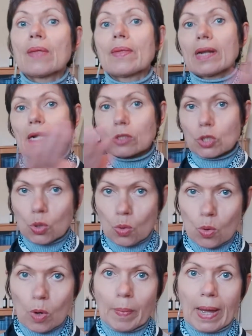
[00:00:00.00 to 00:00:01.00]
and then I'll
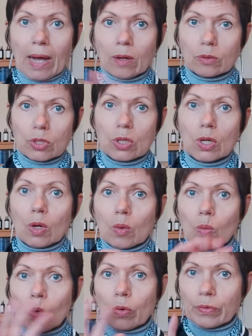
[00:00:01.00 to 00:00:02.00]
talk about
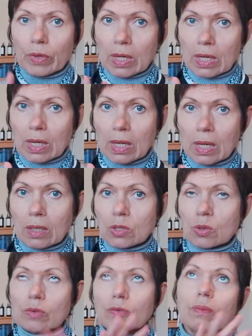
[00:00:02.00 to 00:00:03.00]
what the
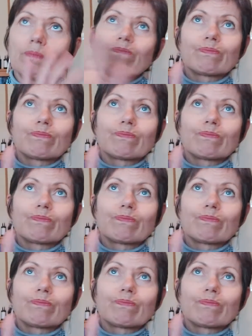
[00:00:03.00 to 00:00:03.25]
sort of